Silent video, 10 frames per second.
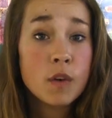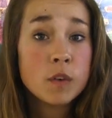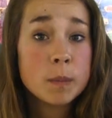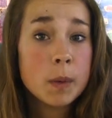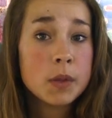
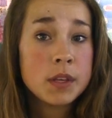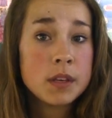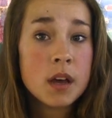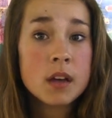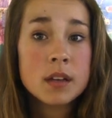for both
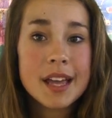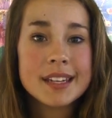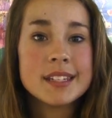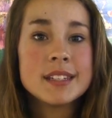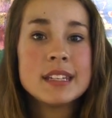young
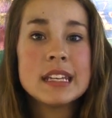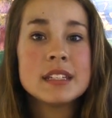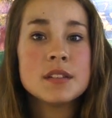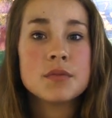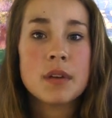and
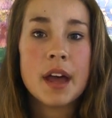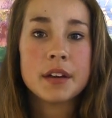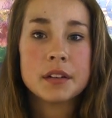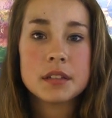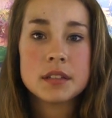seasoned
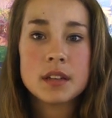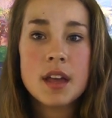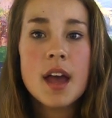riders,